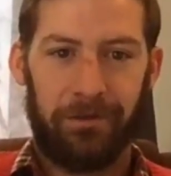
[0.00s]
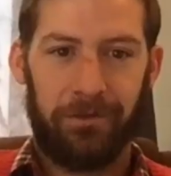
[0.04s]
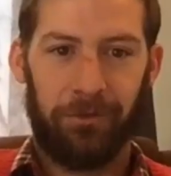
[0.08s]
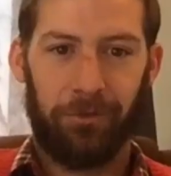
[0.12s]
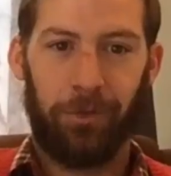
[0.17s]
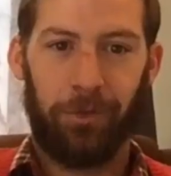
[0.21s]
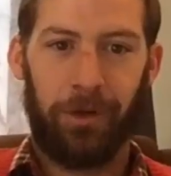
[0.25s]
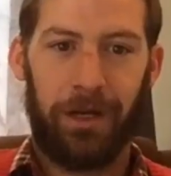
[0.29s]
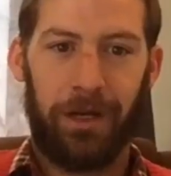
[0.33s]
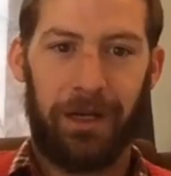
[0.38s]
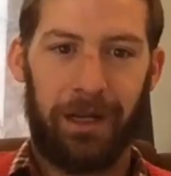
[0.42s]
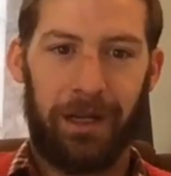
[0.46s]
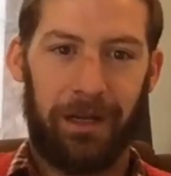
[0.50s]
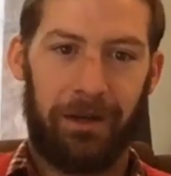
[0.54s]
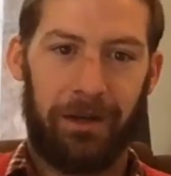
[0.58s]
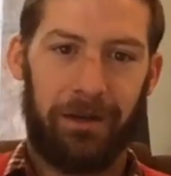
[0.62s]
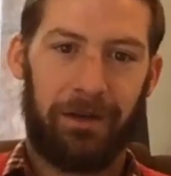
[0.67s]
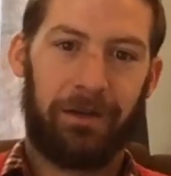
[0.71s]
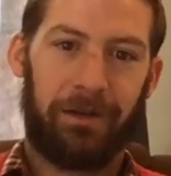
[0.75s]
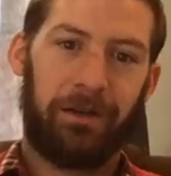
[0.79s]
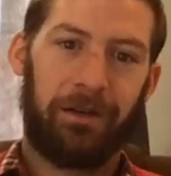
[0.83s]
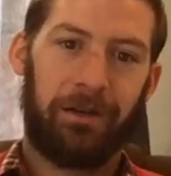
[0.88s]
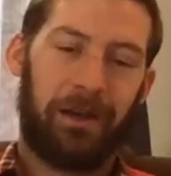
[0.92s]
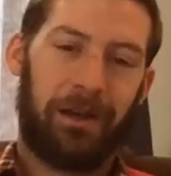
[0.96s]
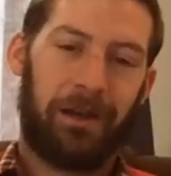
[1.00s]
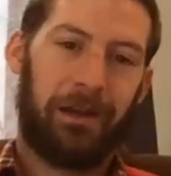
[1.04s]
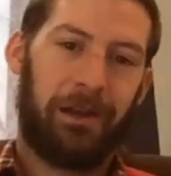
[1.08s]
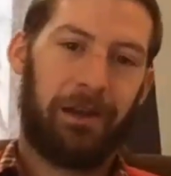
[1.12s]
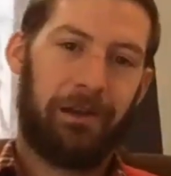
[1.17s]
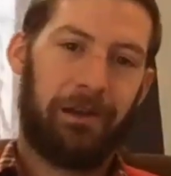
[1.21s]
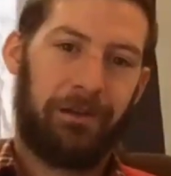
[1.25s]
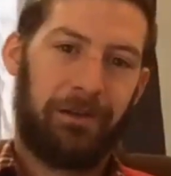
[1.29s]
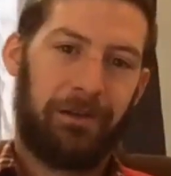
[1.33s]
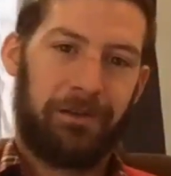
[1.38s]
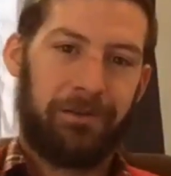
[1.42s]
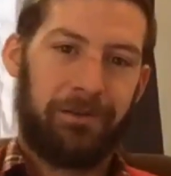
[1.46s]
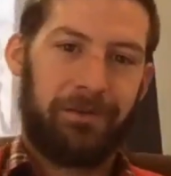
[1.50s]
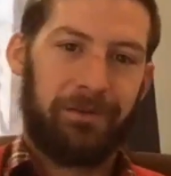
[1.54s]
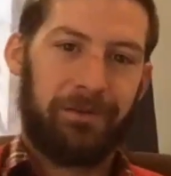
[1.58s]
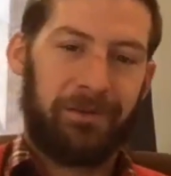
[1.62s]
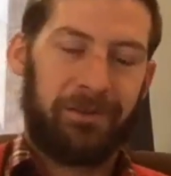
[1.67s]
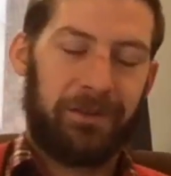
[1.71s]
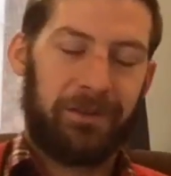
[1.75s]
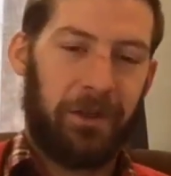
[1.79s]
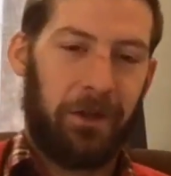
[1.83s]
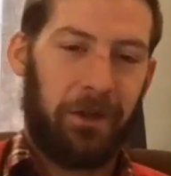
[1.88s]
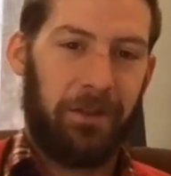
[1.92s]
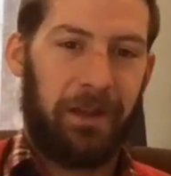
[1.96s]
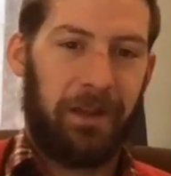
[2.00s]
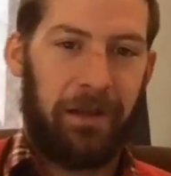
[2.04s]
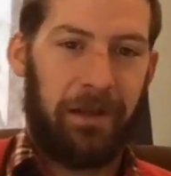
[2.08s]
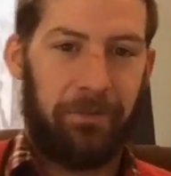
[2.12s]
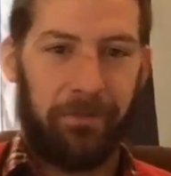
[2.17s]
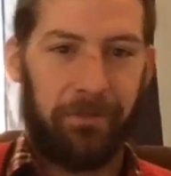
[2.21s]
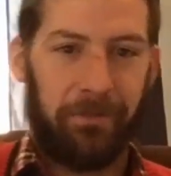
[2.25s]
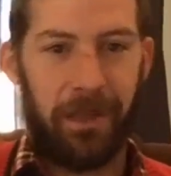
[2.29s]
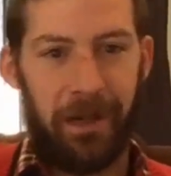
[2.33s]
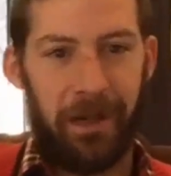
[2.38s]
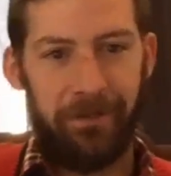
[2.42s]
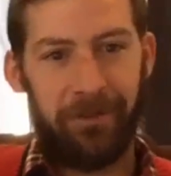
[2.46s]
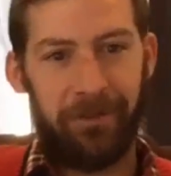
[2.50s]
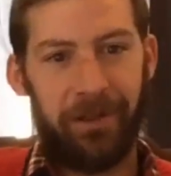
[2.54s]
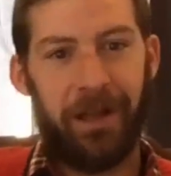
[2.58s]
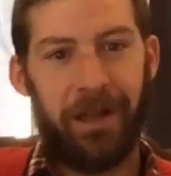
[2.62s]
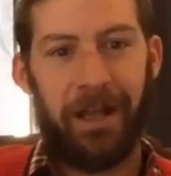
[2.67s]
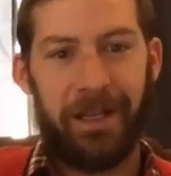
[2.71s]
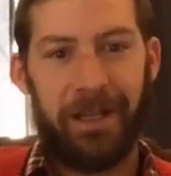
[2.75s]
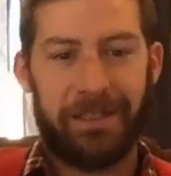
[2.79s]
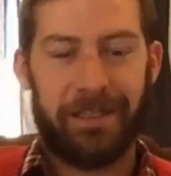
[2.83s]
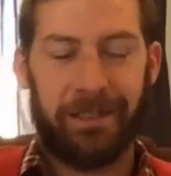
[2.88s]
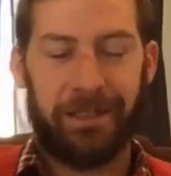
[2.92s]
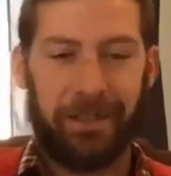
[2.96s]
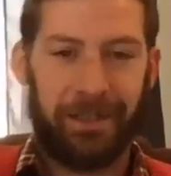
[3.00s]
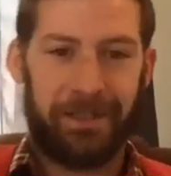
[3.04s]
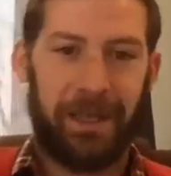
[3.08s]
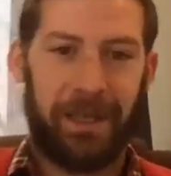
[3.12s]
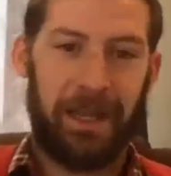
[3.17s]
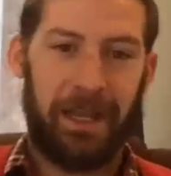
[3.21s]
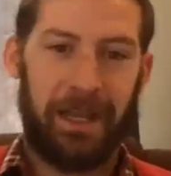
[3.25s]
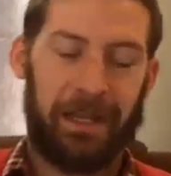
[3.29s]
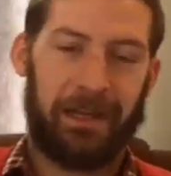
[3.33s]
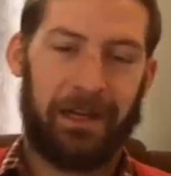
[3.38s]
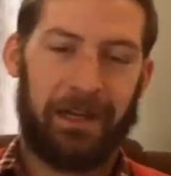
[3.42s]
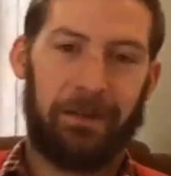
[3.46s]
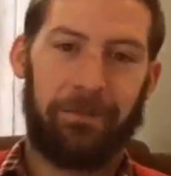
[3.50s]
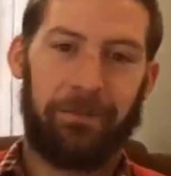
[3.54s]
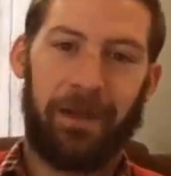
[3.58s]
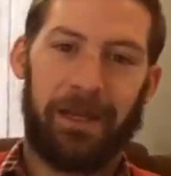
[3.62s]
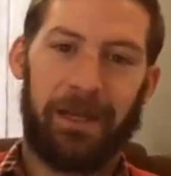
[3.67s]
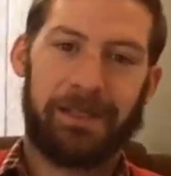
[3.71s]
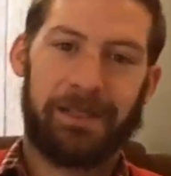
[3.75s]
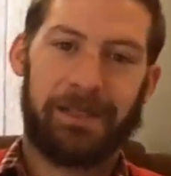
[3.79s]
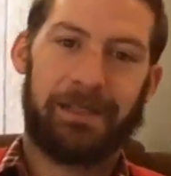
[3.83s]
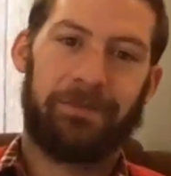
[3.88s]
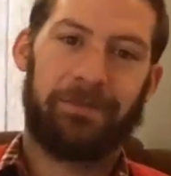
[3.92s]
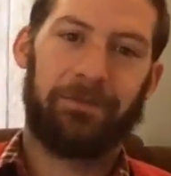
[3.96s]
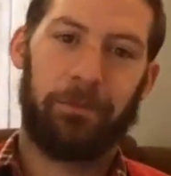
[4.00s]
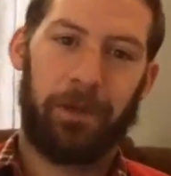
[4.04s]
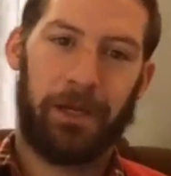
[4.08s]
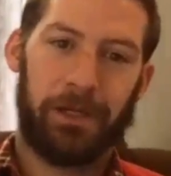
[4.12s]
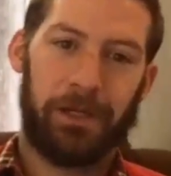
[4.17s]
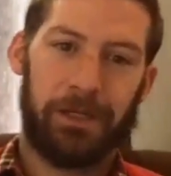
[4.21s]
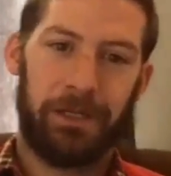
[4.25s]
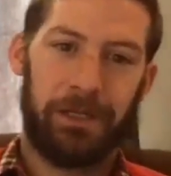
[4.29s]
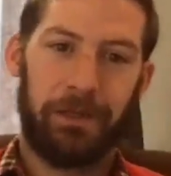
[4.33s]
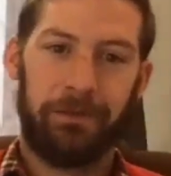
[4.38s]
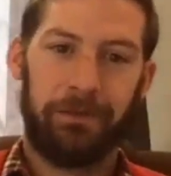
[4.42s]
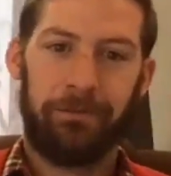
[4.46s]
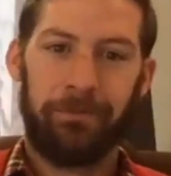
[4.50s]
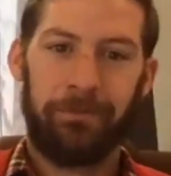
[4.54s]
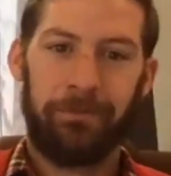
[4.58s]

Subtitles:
reading so that I'm kind of constantly taking in the best information.